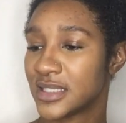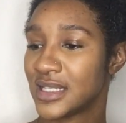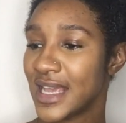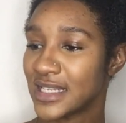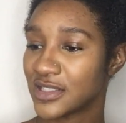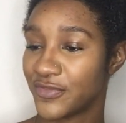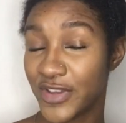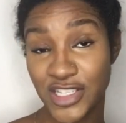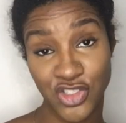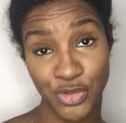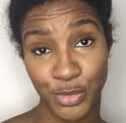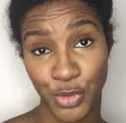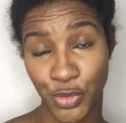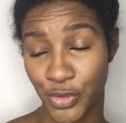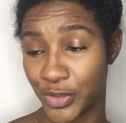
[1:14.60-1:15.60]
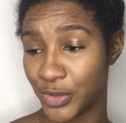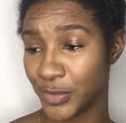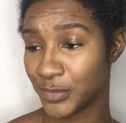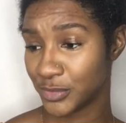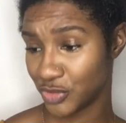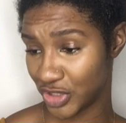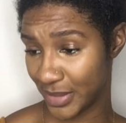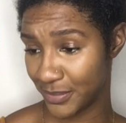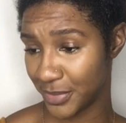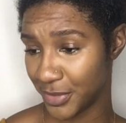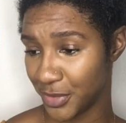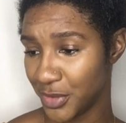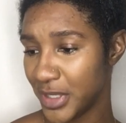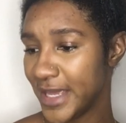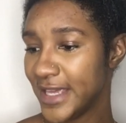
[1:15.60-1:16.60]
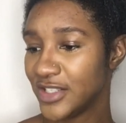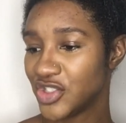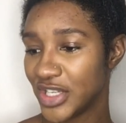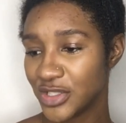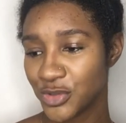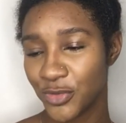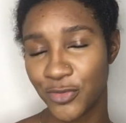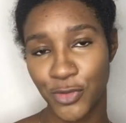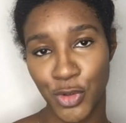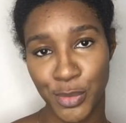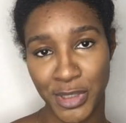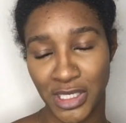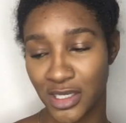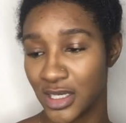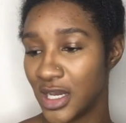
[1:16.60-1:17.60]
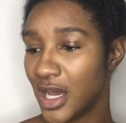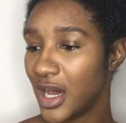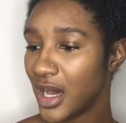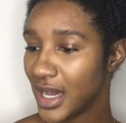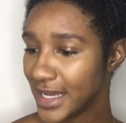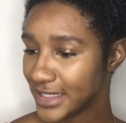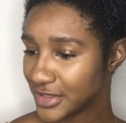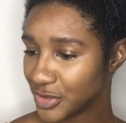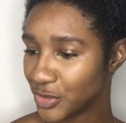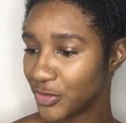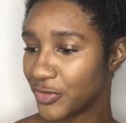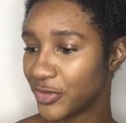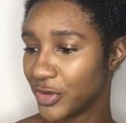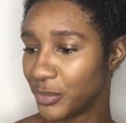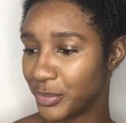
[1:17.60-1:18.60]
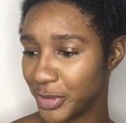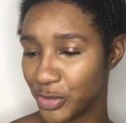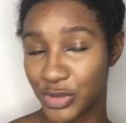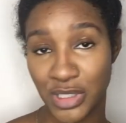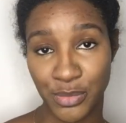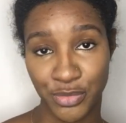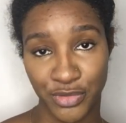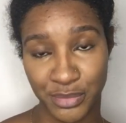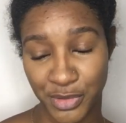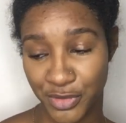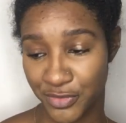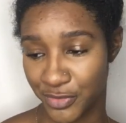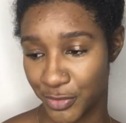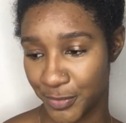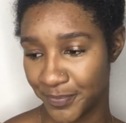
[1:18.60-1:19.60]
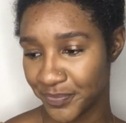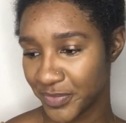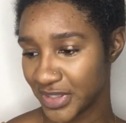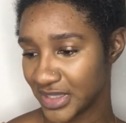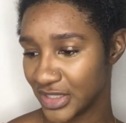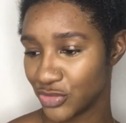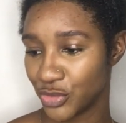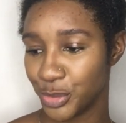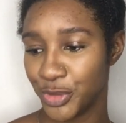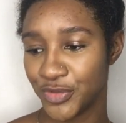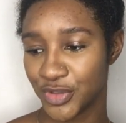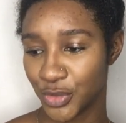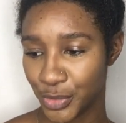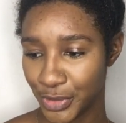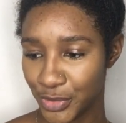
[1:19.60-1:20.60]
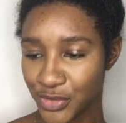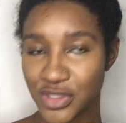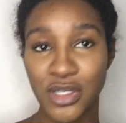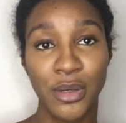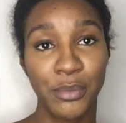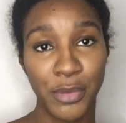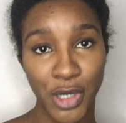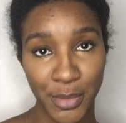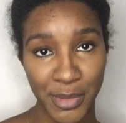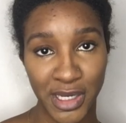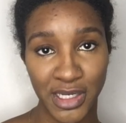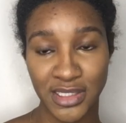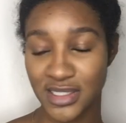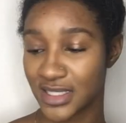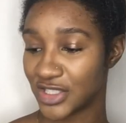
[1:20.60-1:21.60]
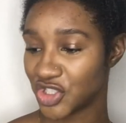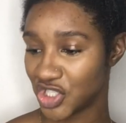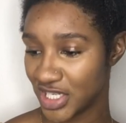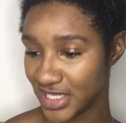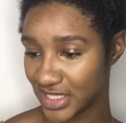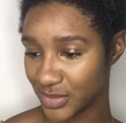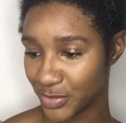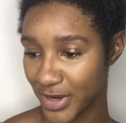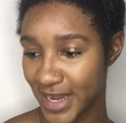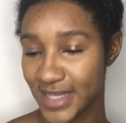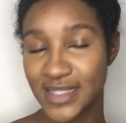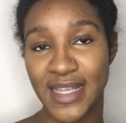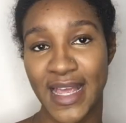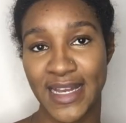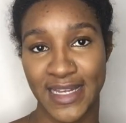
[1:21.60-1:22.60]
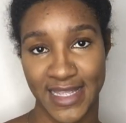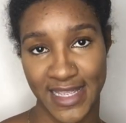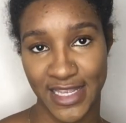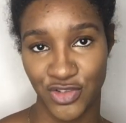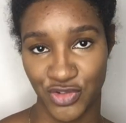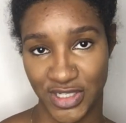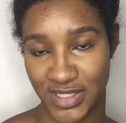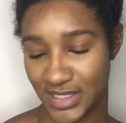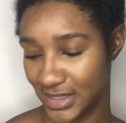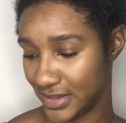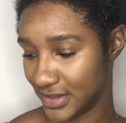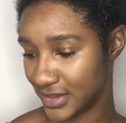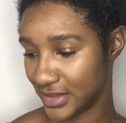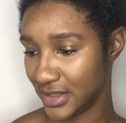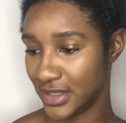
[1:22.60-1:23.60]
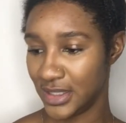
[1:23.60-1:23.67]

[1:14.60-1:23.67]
that's vegetable oil shampoo, gentle formula, ideal for build up removal. It says removes oils, pomades, sheen sprays, and hair dressings.